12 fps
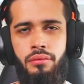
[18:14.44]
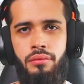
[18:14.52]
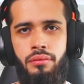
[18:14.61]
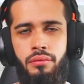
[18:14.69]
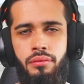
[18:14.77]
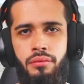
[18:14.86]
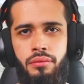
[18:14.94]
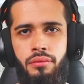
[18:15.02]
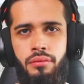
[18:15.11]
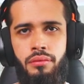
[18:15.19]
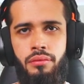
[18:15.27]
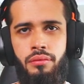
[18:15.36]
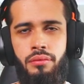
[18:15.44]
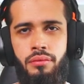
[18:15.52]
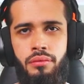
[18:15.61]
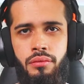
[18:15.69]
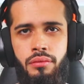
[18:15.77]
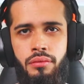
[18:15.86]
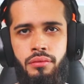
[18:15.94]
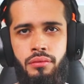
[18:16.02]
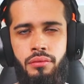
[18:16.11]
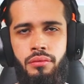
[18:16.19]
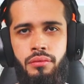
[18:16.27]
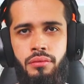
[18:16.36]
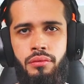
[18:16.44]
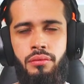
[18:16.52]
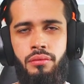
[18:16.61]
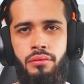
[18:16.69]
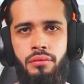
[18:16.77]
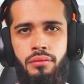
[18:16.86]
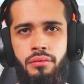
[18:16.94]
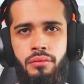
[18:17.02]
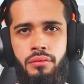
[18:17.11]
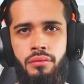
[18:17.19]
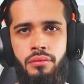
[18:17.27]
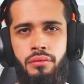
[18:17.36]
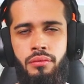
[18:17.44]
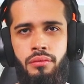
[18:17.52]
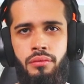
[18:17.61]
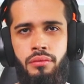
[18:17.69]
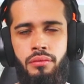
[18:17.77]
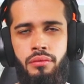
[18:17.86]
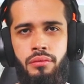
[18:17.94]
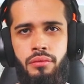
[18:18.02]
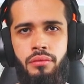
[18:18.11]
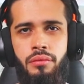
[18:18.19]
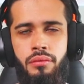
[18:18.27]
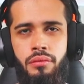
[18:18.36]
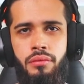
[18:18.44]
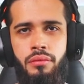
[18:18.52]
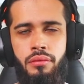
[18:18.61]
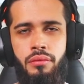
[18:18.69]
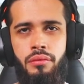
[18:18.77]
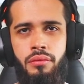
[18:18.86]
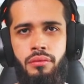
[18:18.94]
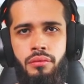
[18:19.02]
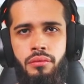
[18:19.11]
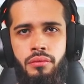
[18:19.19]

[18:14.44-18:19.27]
(not speaking)